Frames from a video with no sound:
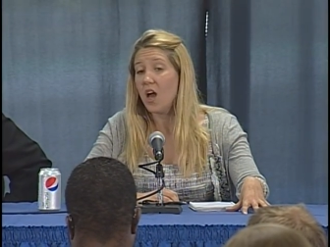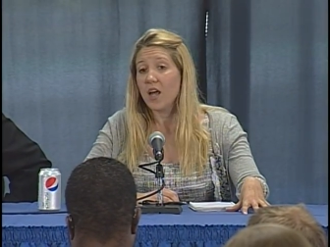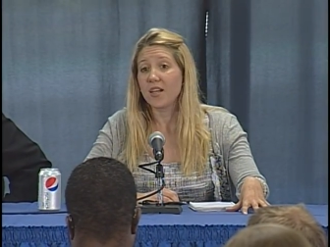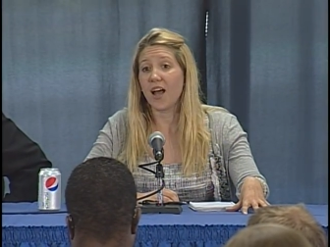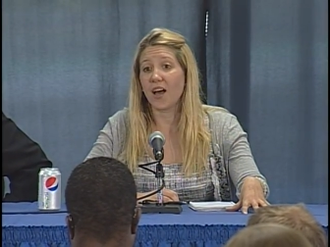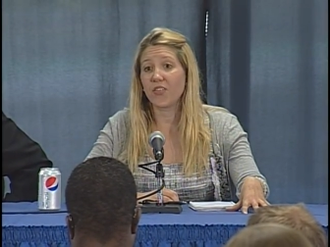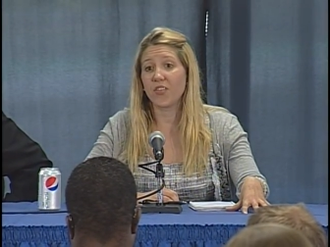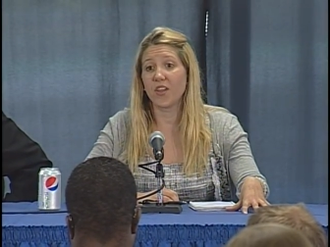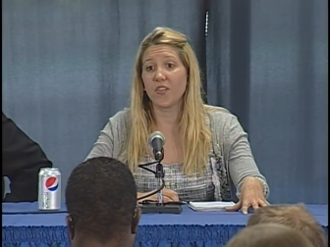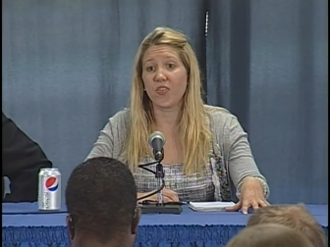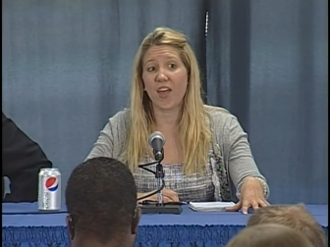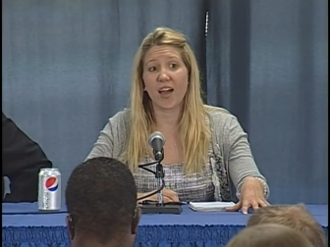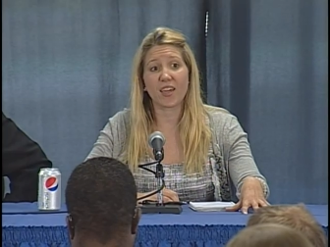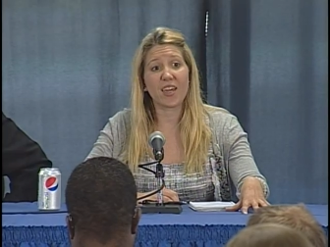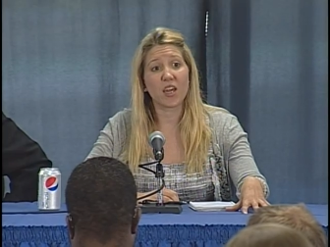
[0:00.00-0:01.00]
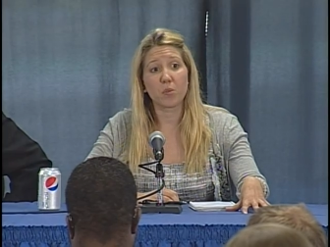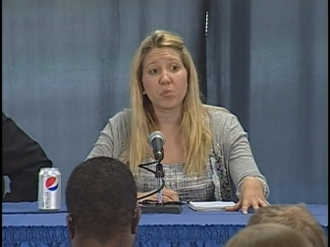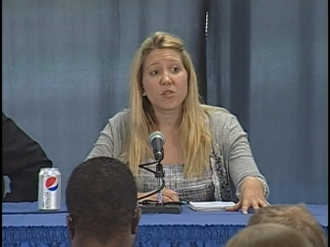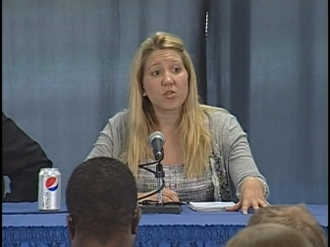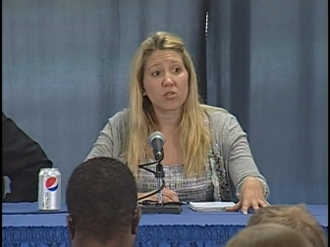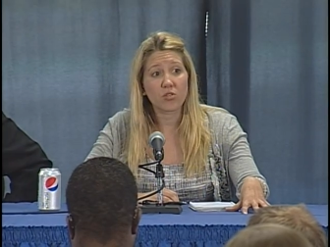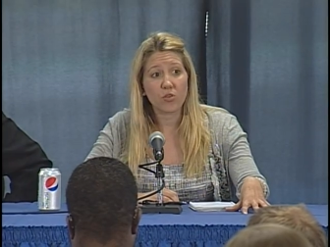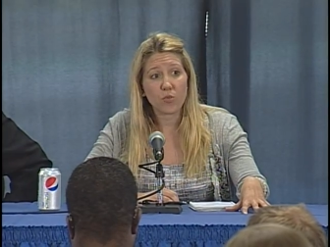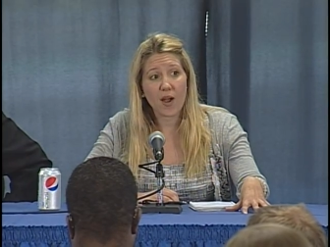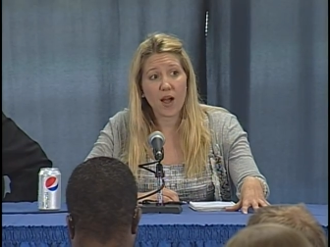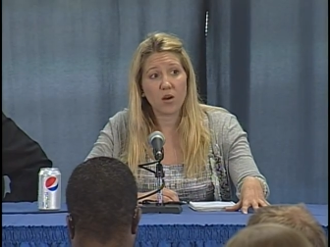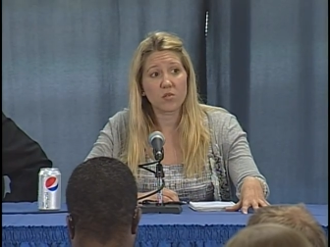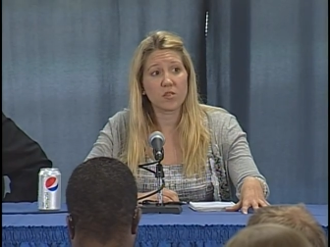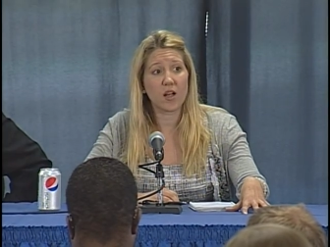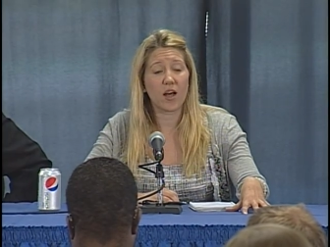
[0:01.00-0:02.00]
Not that that can't be turned
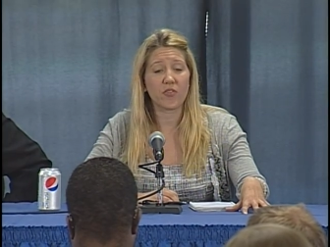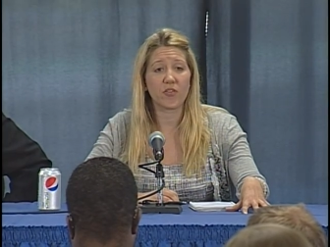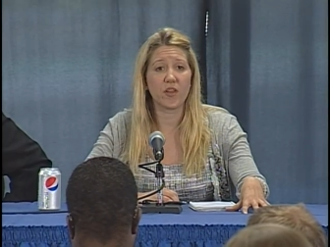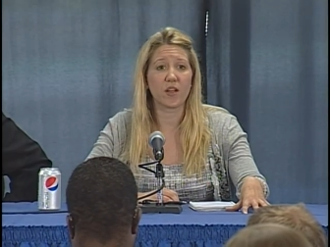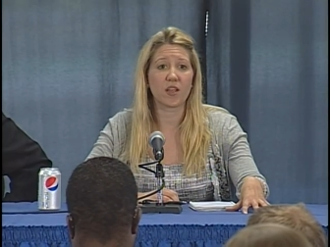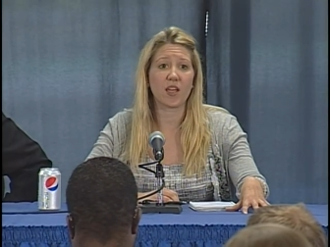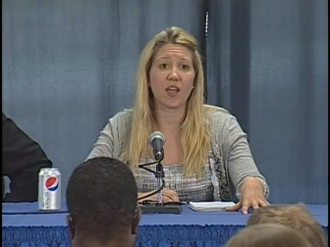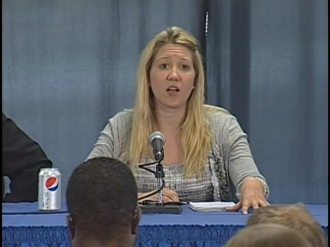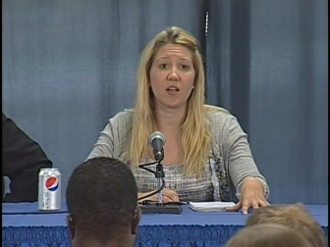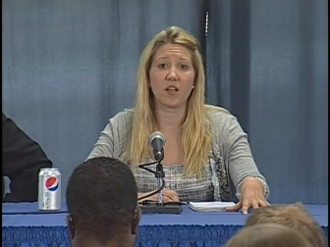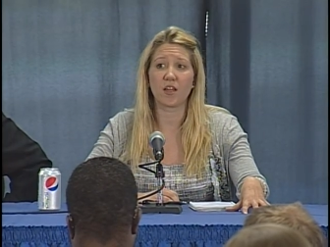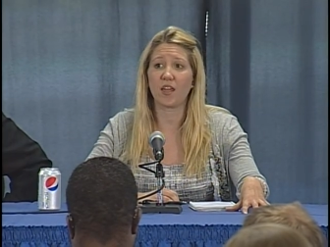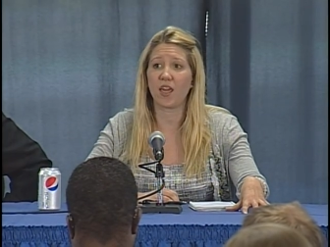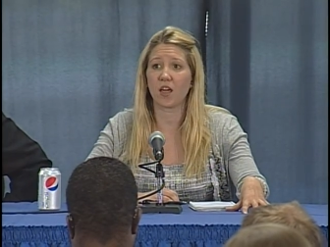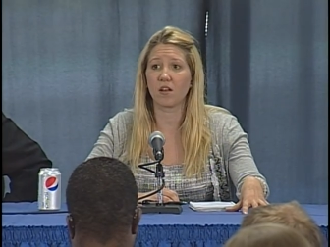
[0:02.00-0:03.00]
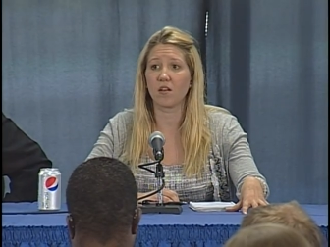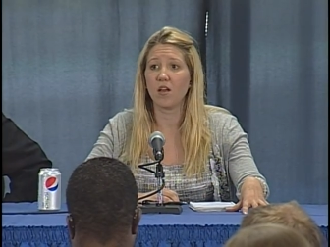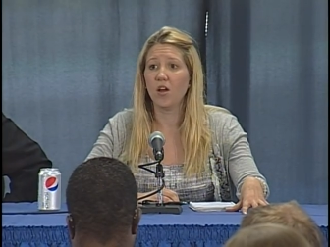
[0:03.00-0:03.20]
around, not that a candidate can't